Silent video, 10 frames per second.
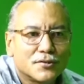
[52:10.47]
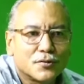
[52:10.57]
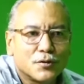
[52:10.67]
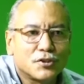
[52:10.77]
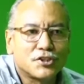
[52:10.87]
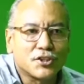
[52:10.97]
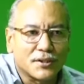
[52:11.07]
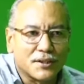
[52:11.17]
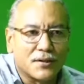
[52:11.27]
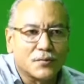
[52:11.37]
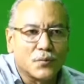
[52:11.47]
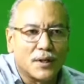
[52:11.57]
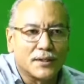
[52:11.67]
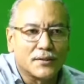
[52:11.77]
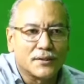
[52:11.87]
So you shut down
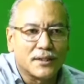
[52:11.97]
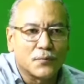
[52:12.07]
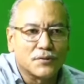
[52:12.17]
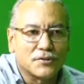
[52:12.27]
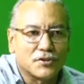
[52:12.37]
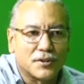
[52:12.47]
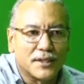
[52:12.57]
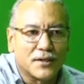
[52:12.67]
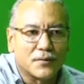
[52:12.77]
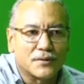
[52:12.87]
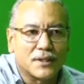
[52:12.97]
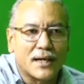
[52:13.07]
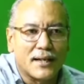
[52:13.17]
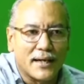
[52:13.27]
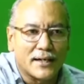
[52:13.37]
one that was churning out
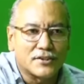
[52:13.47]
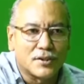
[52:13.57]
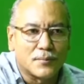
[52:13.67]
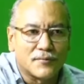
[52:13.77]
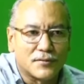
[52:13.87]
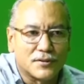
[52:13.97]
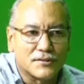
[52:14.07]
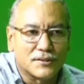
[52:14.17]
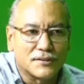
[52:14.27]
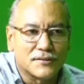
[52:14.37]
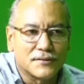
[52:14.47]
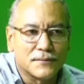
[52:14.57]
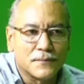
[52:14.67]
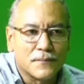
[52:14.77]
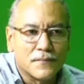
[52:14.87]
a large number of nurses,
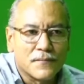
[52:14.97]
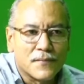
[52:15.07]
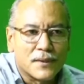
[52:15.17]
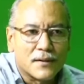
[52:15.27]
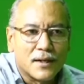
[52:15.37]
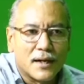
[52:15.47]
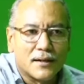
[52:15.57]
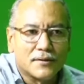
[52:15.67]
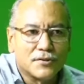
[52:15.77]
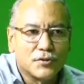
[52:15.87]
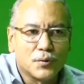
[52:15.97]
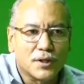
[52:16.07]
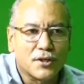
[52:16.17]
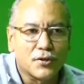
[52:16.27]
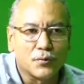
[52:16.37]
and you
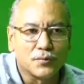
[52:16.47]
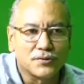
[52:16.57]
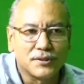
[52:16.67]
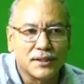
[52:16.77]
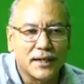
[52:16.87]
accused the